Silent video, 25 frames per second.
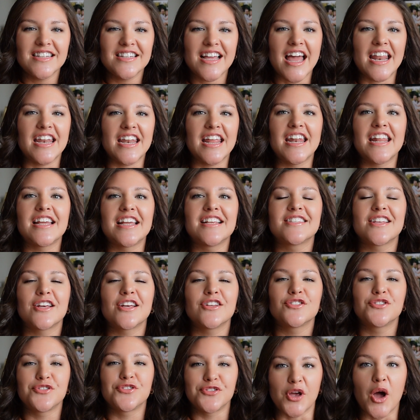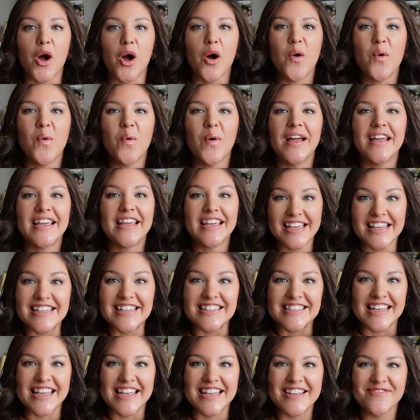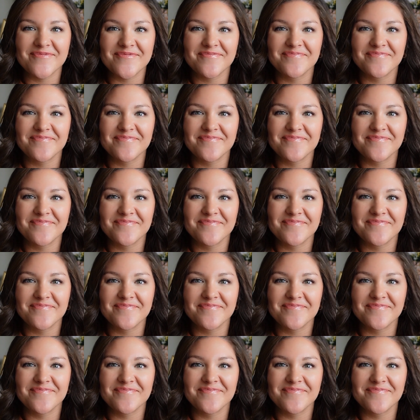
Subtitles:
and it is so easy.